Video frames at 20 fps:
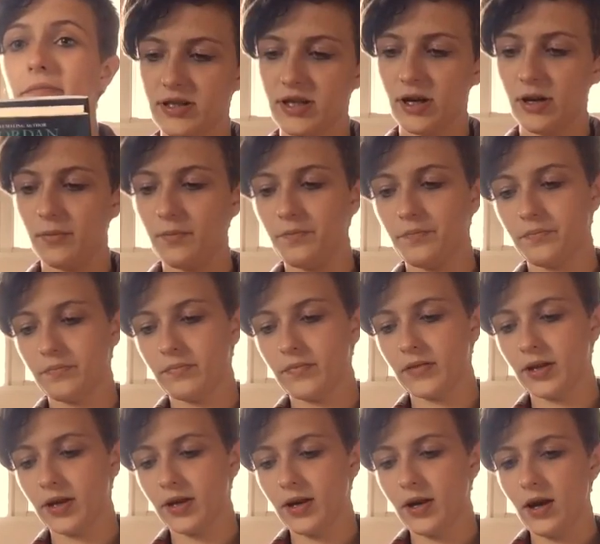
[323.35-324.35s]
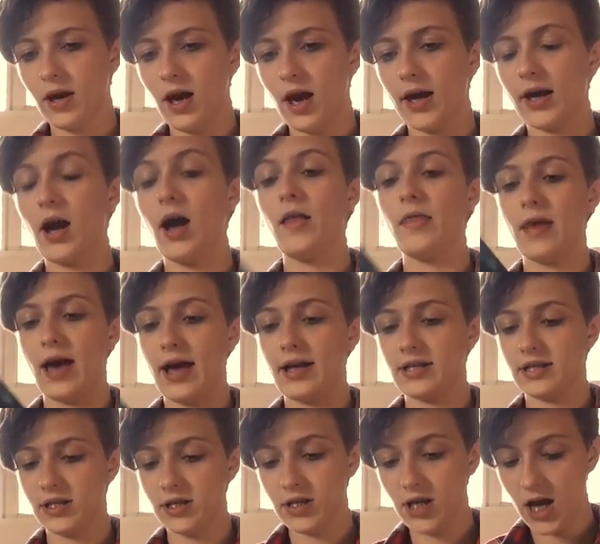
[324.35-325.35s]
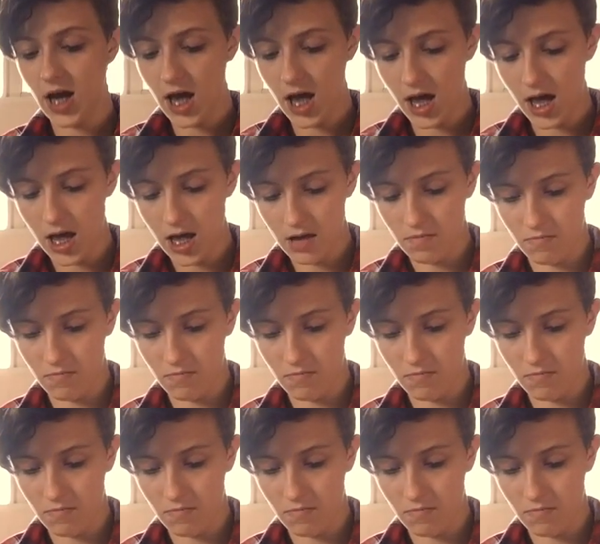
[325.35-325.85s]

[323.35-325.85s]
So, I got that today.